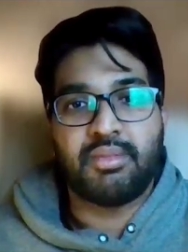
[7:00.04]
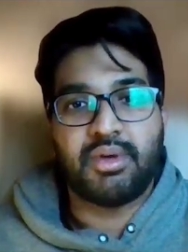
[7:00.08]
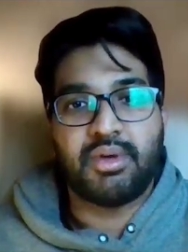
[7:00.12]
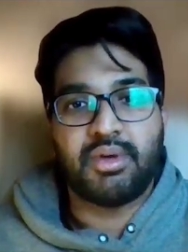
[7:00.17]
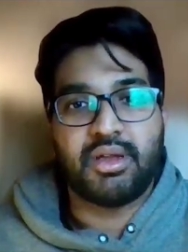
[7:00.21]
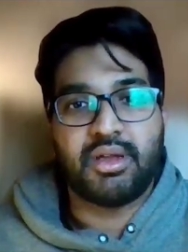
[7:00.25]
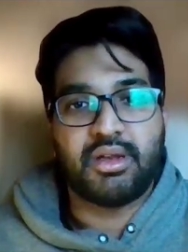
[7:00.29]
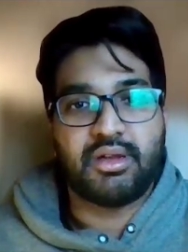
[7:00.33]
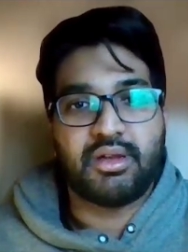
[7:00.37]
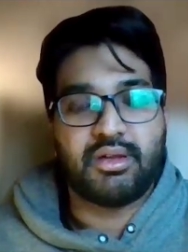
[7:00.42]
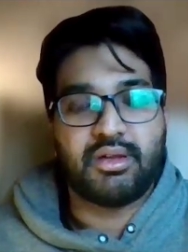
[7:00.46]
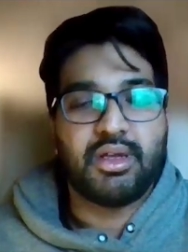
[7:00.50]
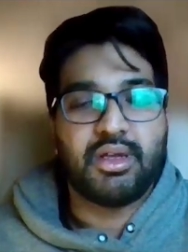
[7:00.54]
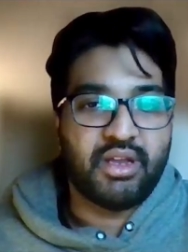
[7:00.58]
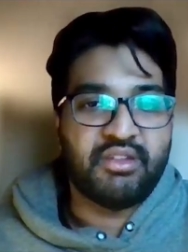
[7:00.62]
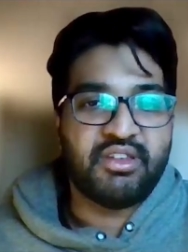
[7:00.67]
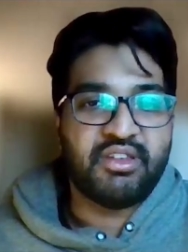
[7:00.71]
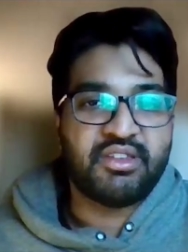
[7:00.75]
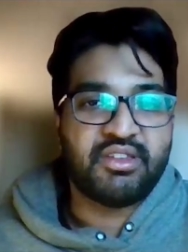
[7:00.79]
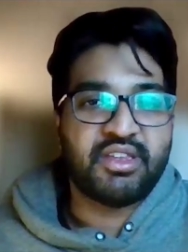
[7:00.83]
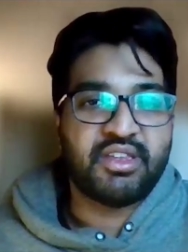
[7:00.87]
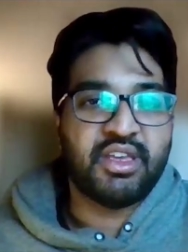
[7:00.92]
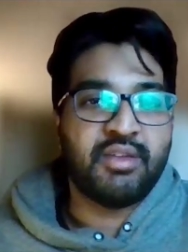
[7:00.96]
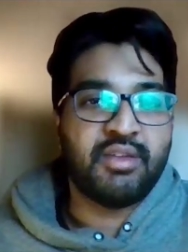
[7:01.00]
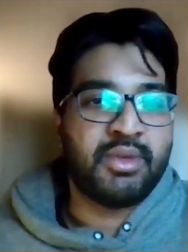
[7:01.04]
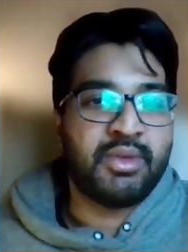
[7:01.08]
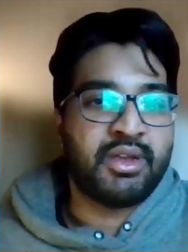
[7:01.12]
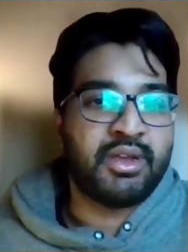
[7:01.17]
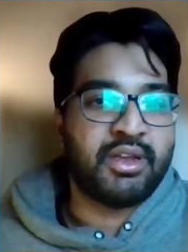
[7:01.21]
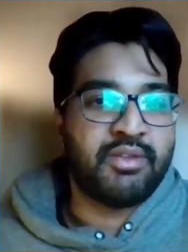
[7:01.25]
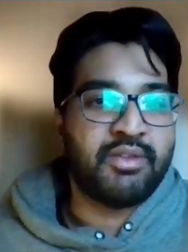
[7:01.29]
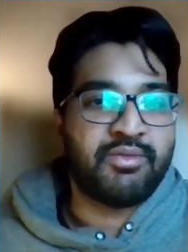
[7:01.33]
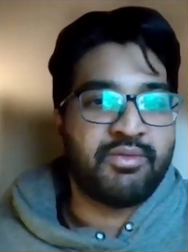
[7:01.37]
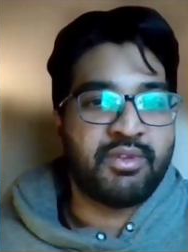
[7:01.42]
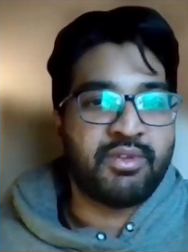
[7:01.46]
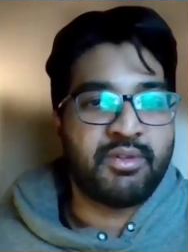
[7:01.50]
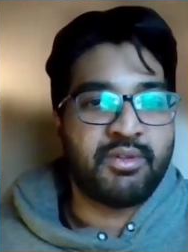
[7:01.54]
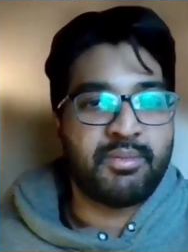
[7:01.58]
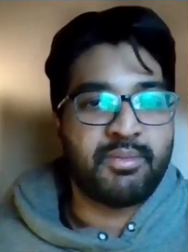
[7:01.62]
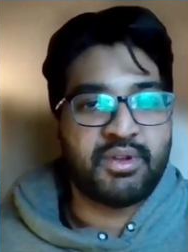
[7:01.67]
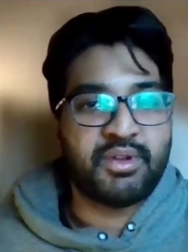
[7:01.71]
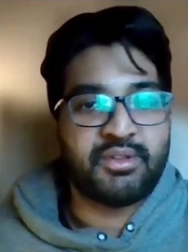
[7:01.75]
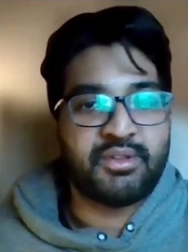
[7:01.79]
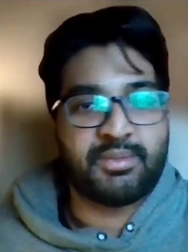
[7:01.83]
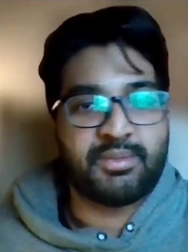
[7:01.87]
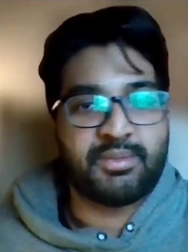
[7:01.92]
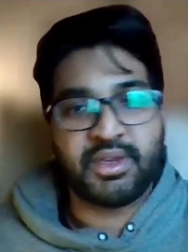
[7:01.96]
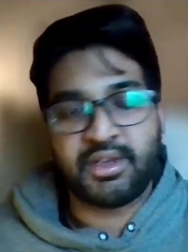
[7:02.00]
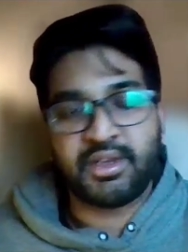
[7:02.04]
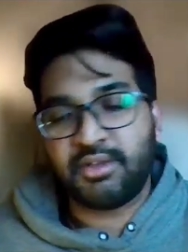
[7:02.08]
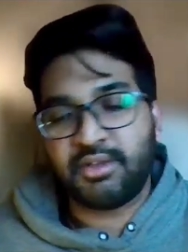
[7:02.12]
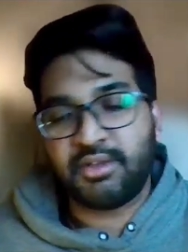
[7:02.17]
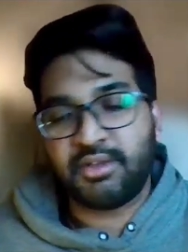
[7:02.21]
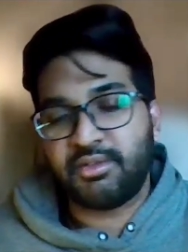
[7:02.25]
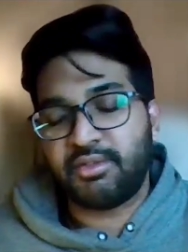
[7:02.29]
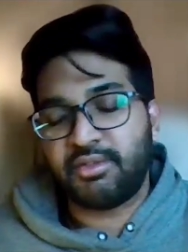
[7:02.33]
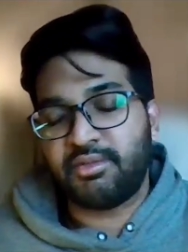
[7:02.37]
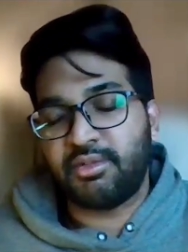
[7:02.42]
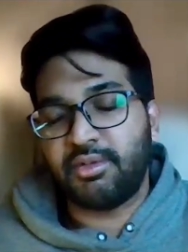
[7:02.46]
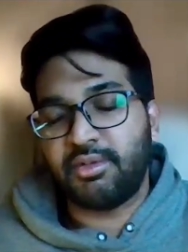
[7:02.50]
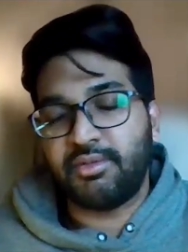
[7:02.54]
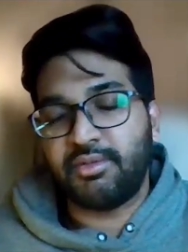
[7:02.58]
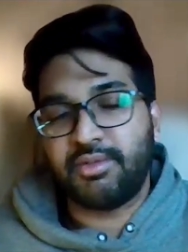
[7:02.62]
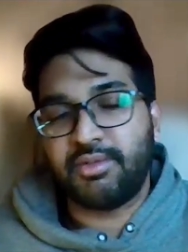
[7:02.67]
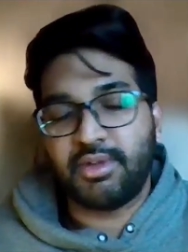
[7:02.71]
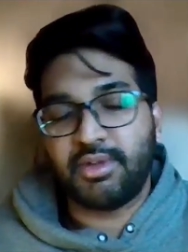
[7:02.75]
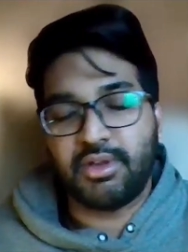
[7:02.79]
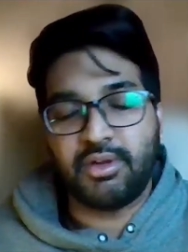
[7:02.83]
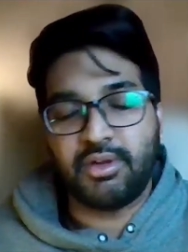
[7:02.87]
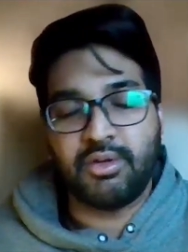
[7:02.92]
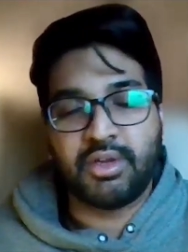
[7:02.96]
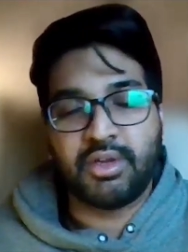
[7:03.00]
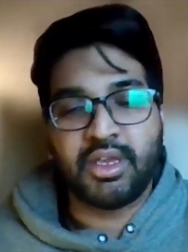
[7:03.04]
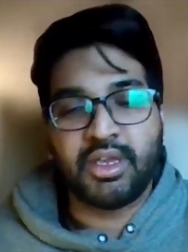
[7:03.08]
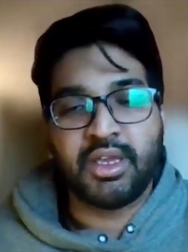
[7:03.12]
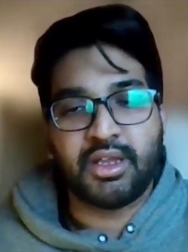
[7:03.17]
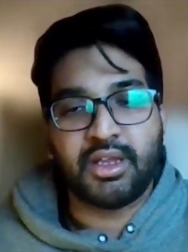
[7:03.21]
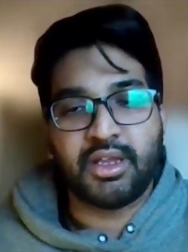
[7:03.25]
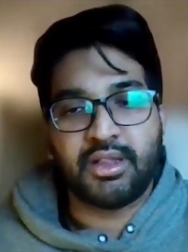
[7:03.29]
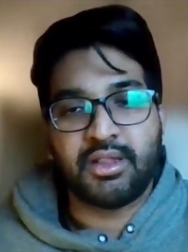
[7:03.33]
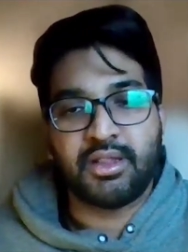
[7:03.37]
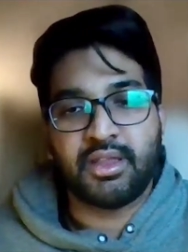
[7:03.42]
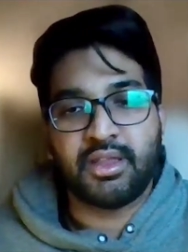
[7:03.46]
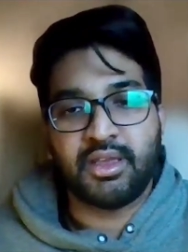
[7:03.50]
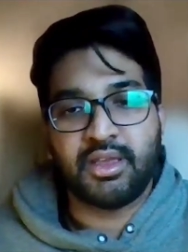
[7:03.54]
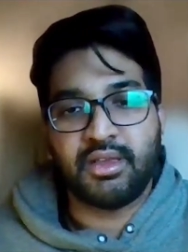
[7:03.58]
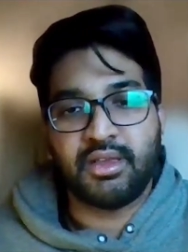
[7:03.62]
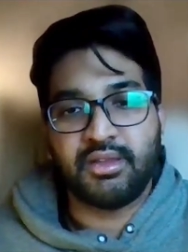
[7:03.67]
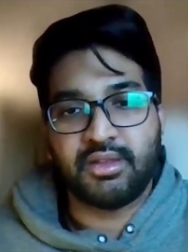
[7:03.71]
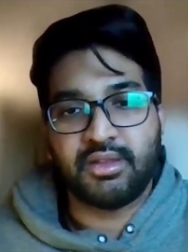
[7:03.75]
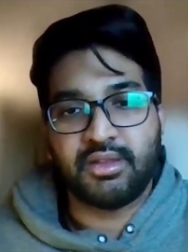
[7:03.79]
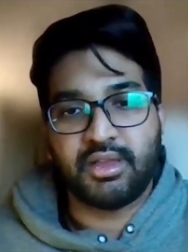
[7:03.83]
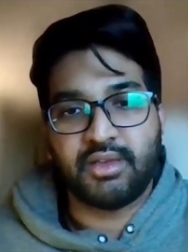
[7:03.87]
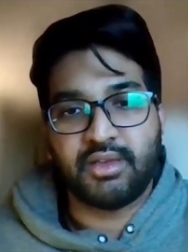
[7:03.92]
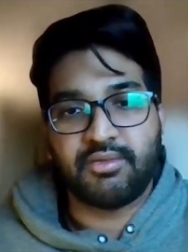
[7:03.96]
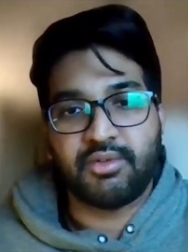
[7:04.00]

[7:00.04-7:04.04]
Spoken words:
But it just gave me a different perspective of looking at things.